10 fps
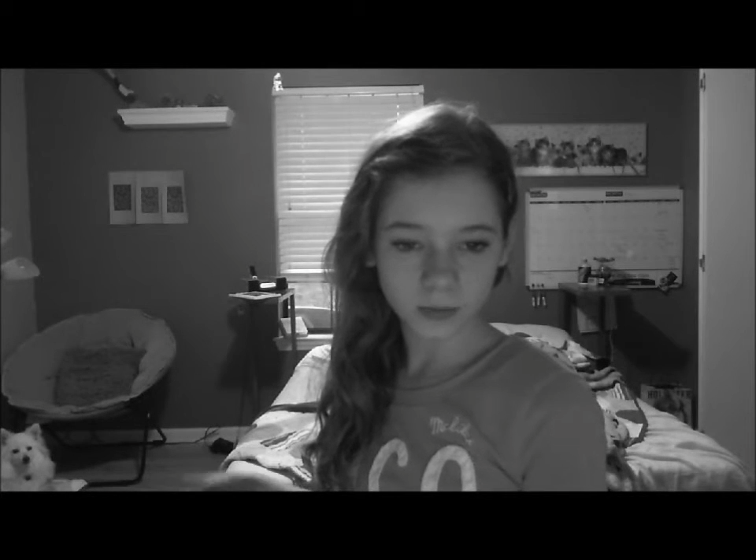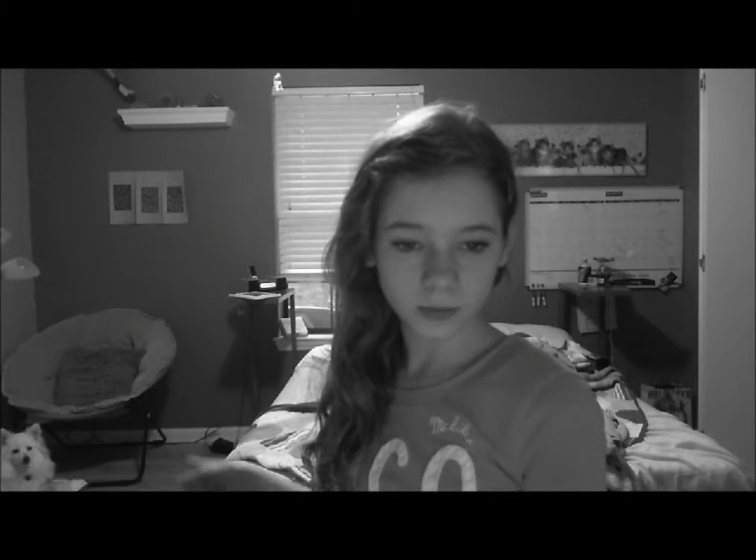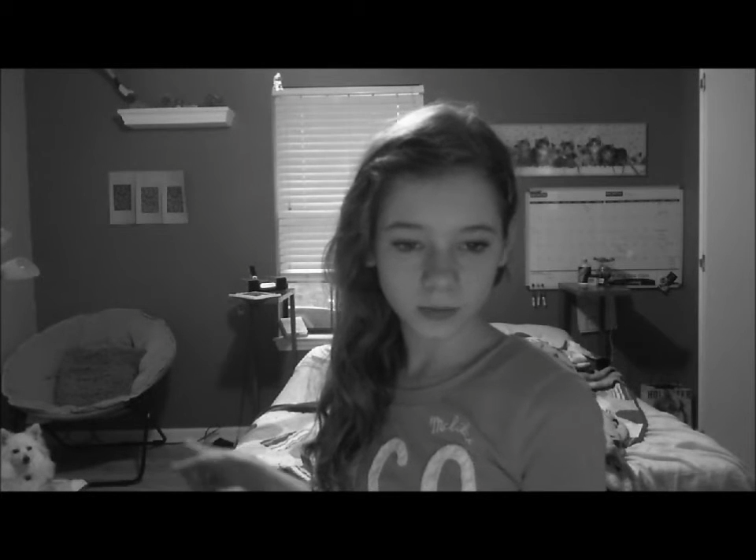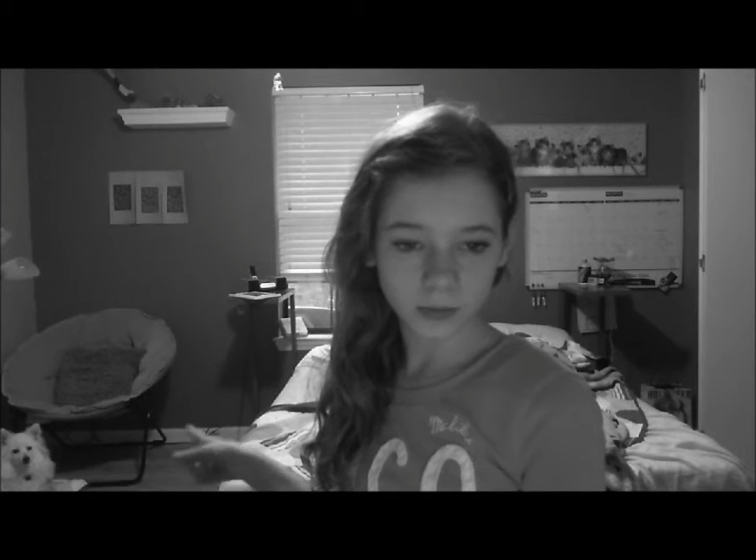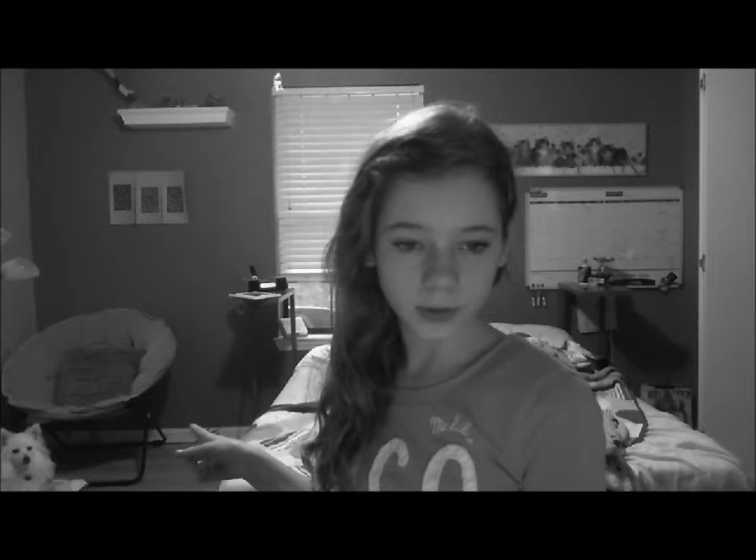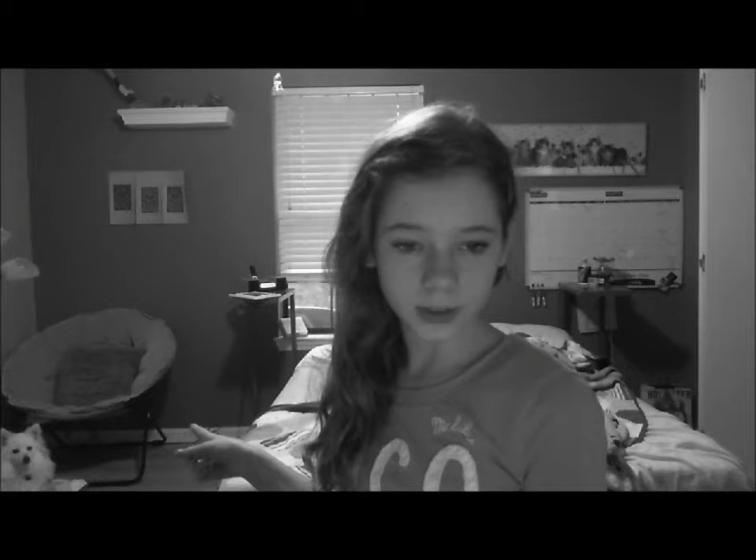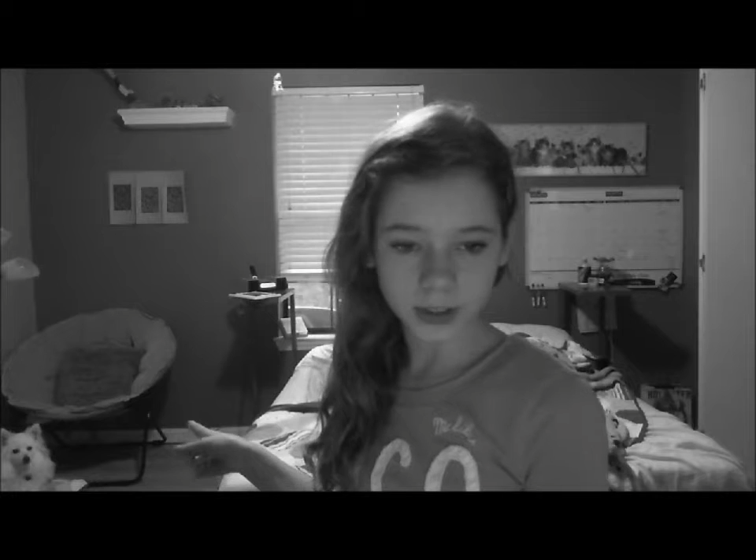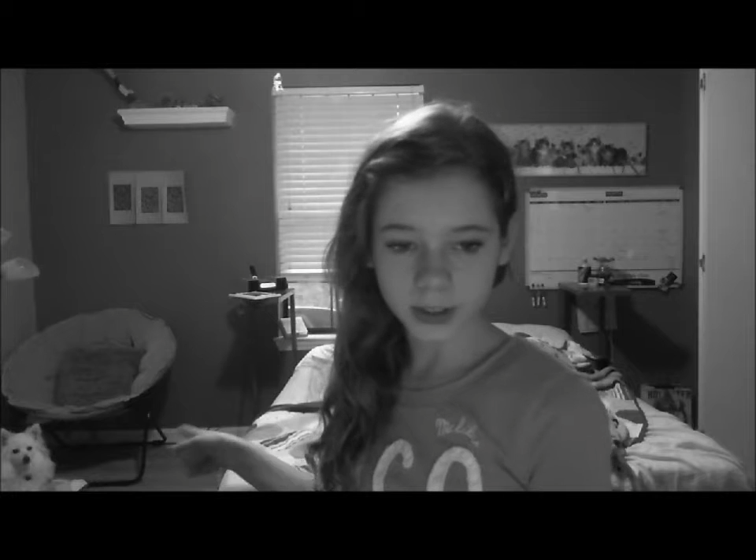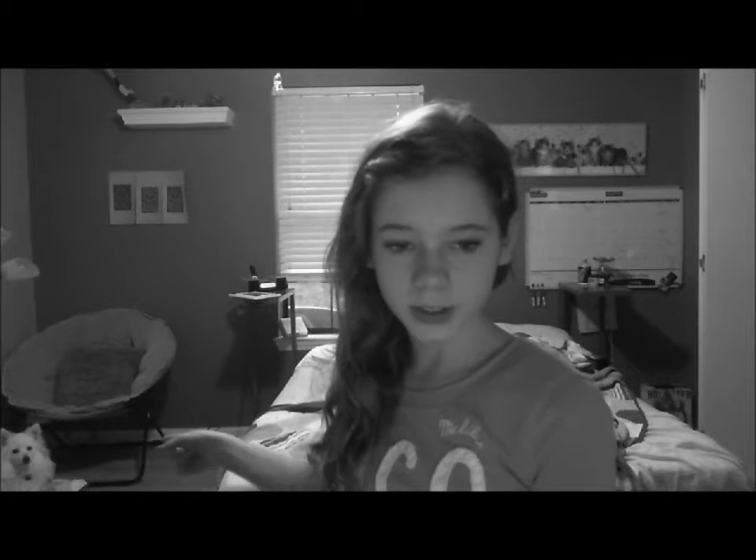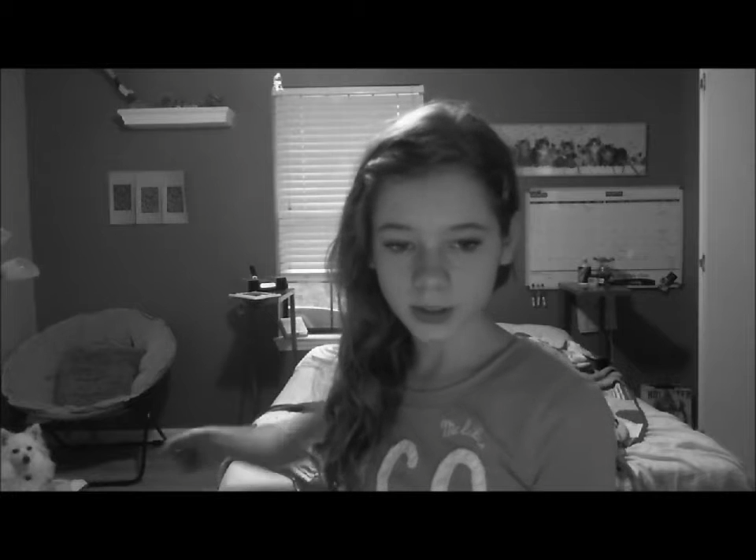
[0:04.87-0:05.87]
Ooh, where is she?